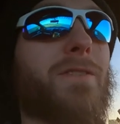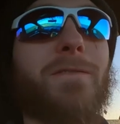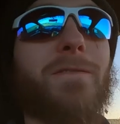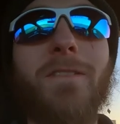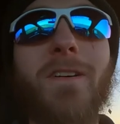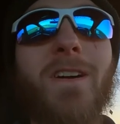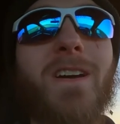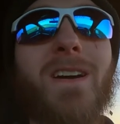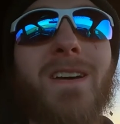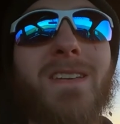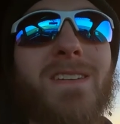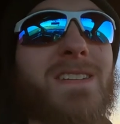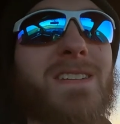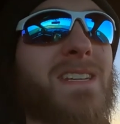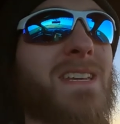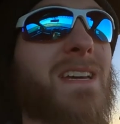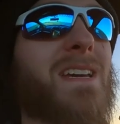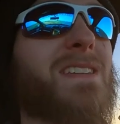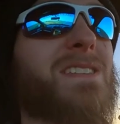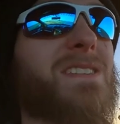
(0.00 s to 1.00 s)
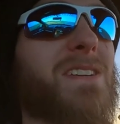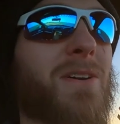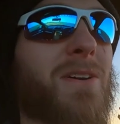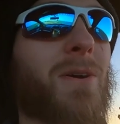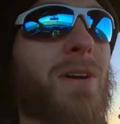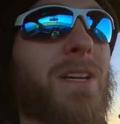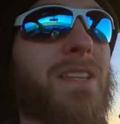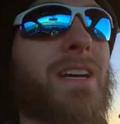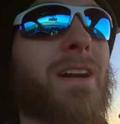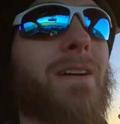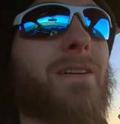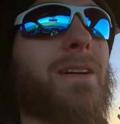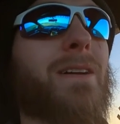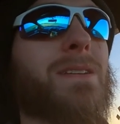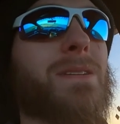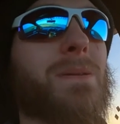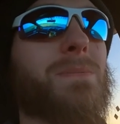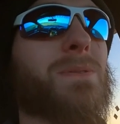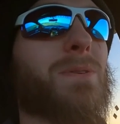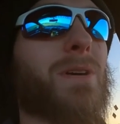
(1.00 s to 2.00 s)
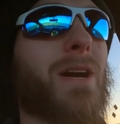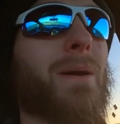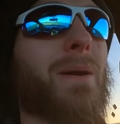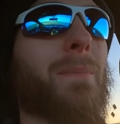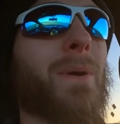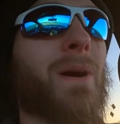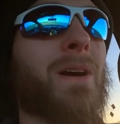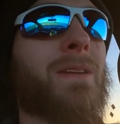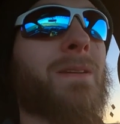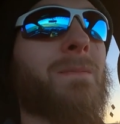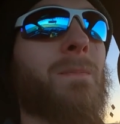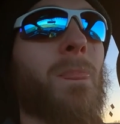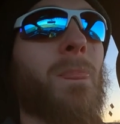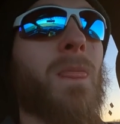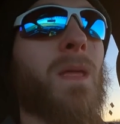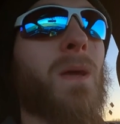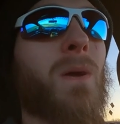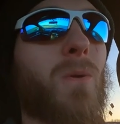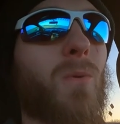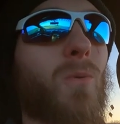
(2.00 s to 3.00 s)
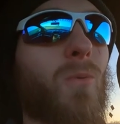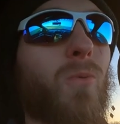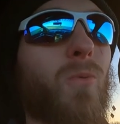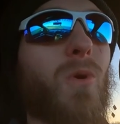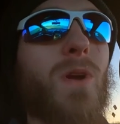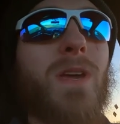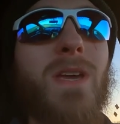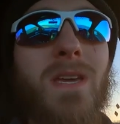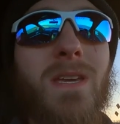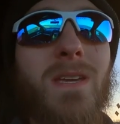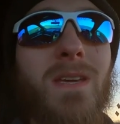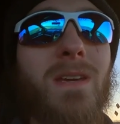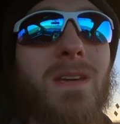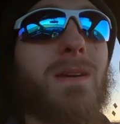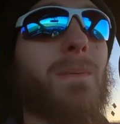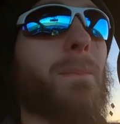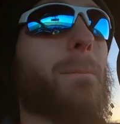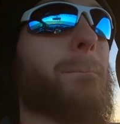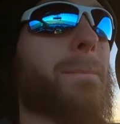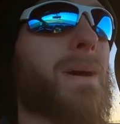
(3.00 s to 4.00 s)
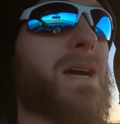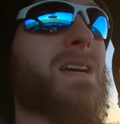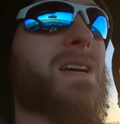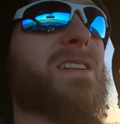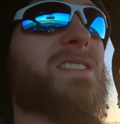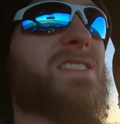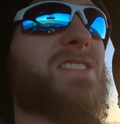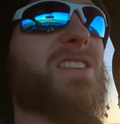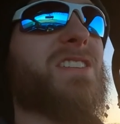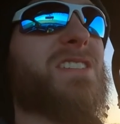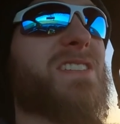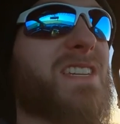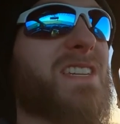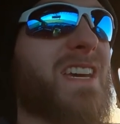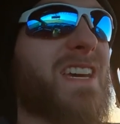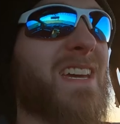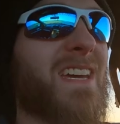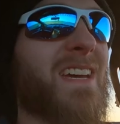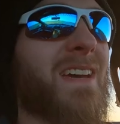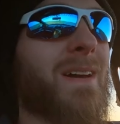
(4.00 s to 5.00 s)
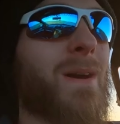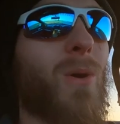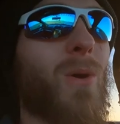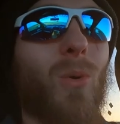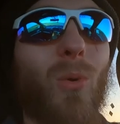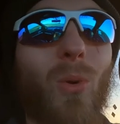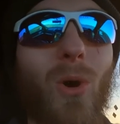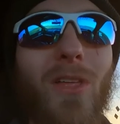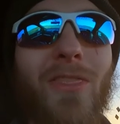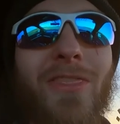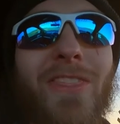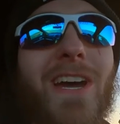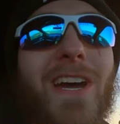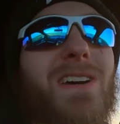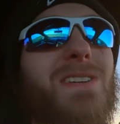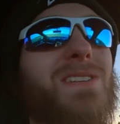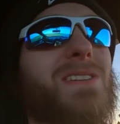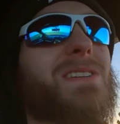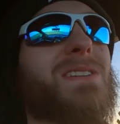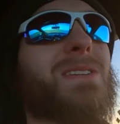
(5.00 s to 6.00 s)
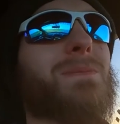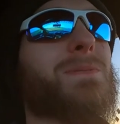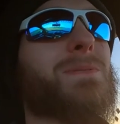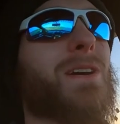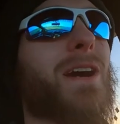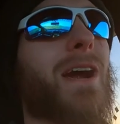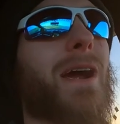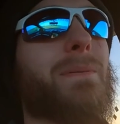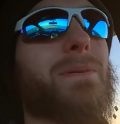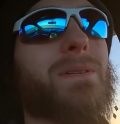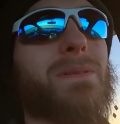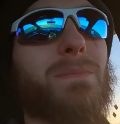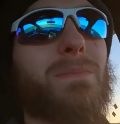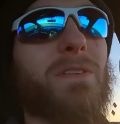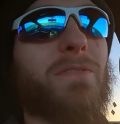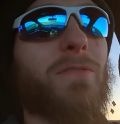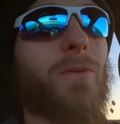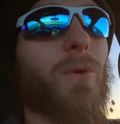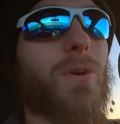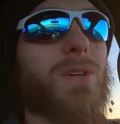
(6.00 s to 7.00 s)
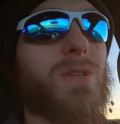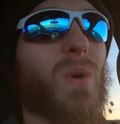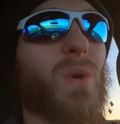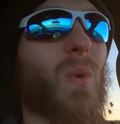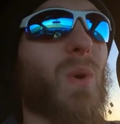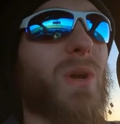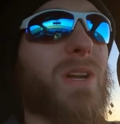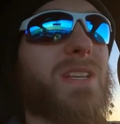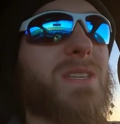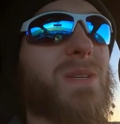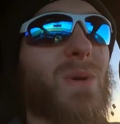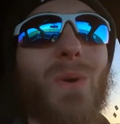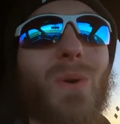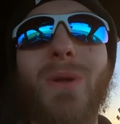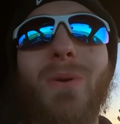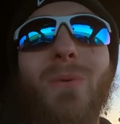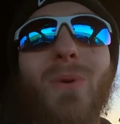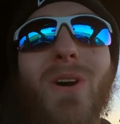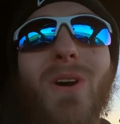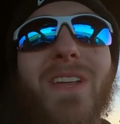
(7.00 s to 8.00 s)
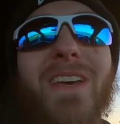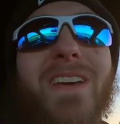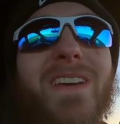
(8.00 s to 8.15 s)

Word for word: your friends to click that red subscribe button, we may just hit 1,000 subscribers before 2021